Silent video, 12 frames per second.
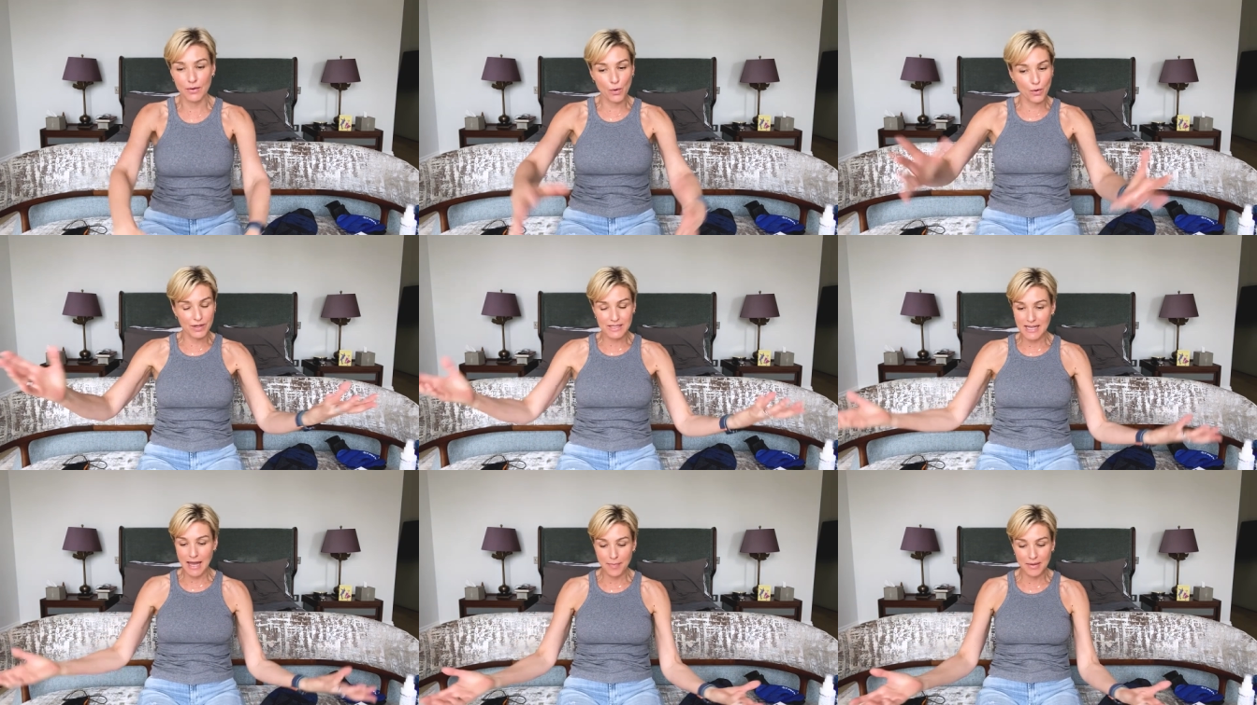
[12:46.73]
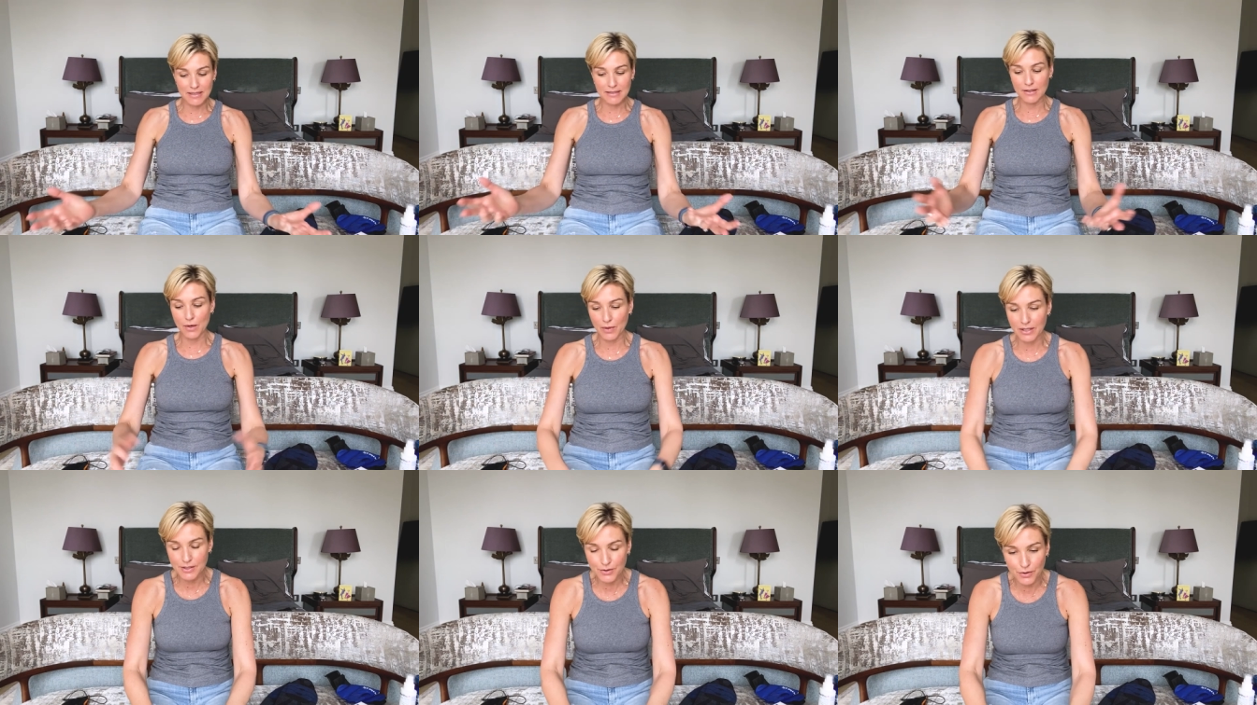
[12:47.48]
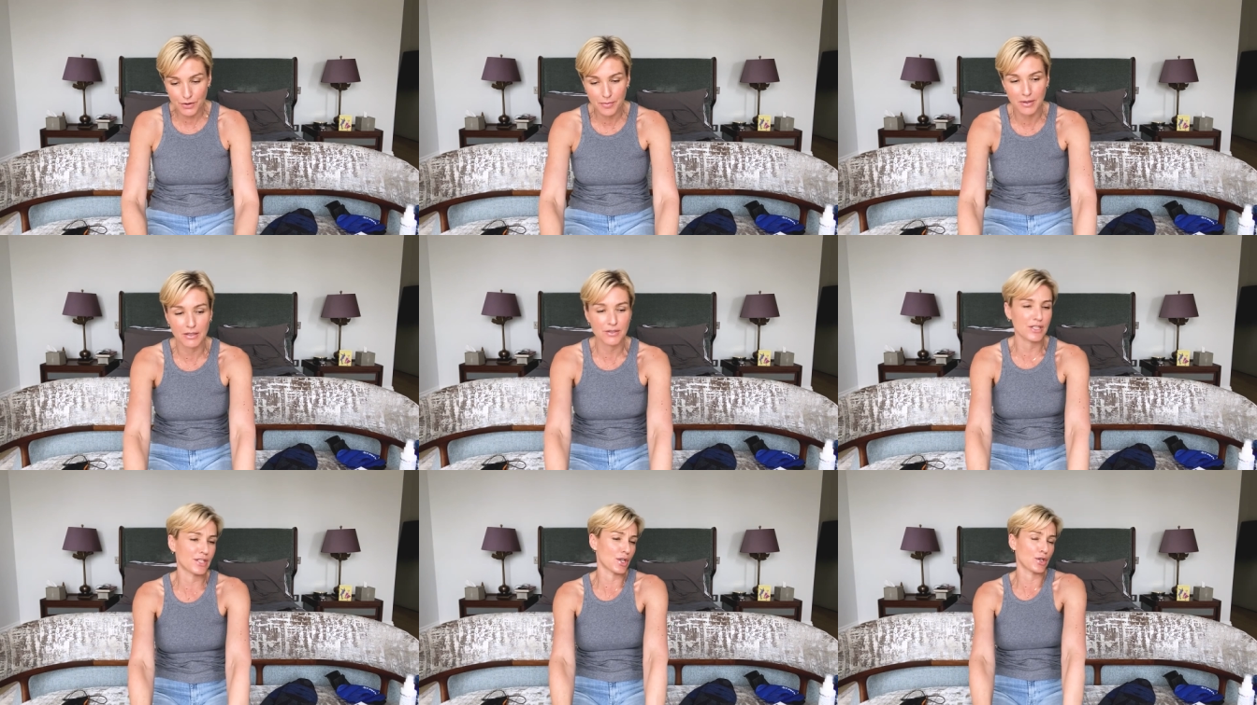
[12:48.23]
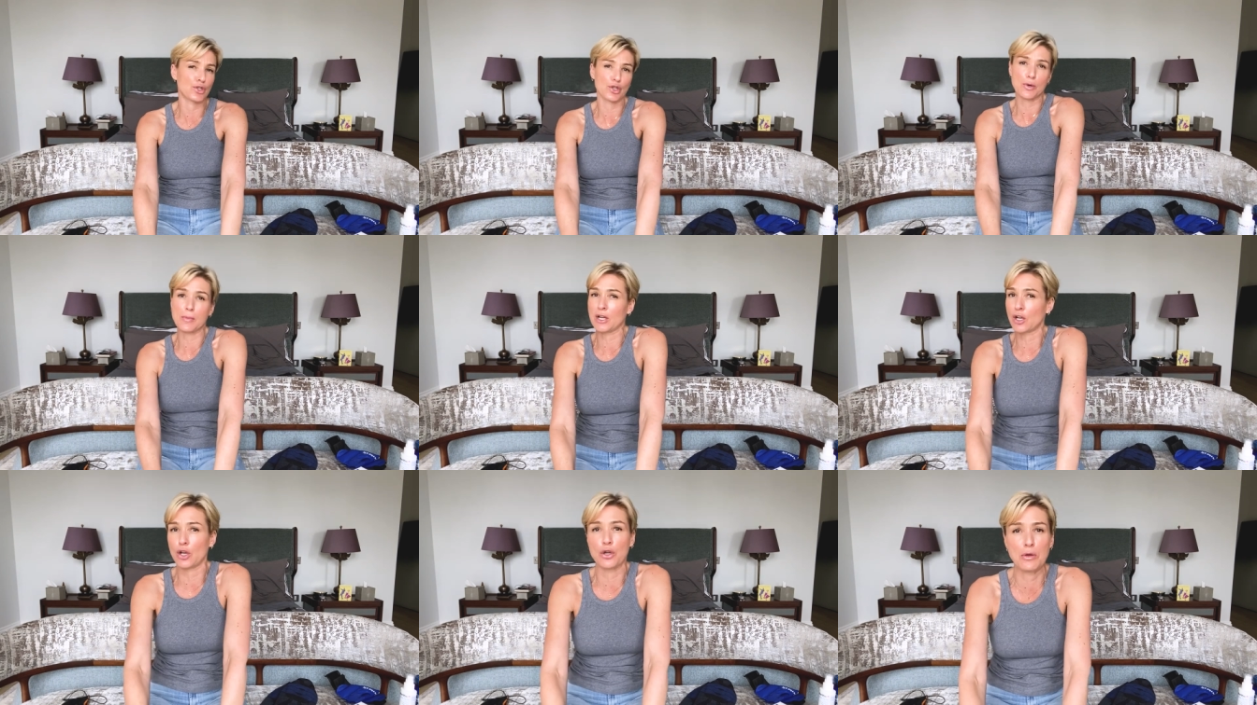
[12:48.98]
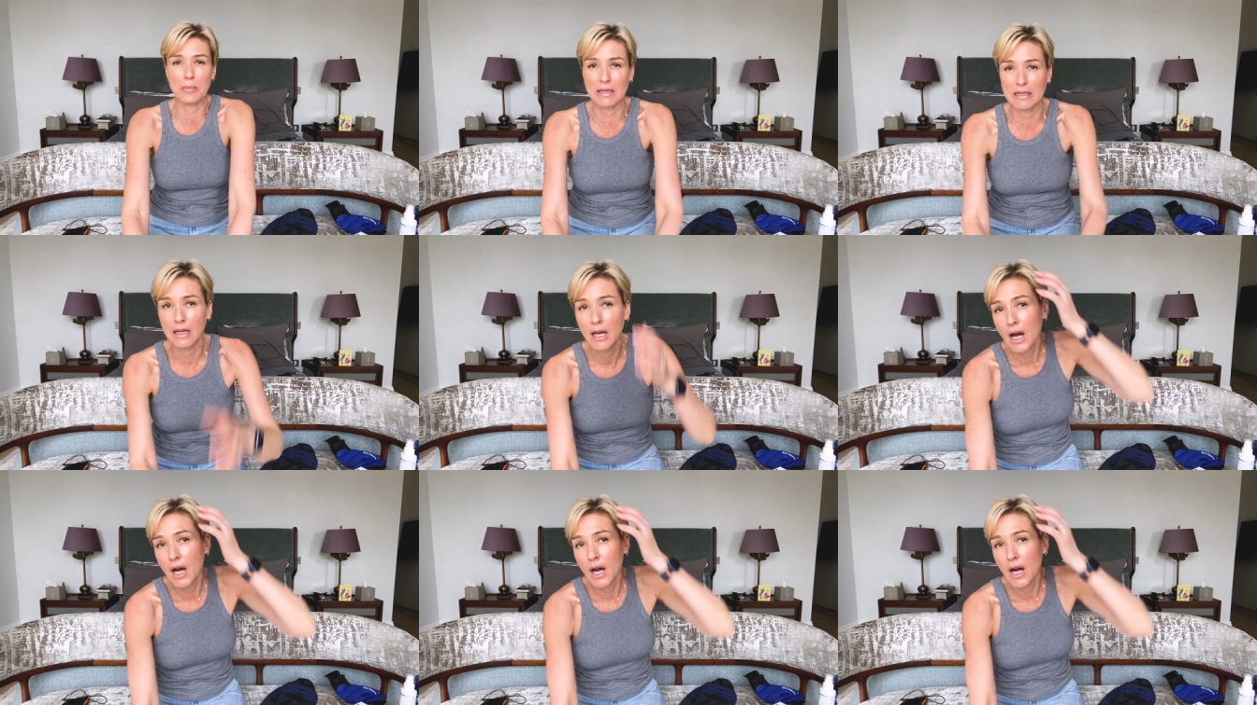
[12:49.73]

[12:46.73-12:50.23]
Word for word: all this happened and I went and saw him and I was just so doom and gloom and,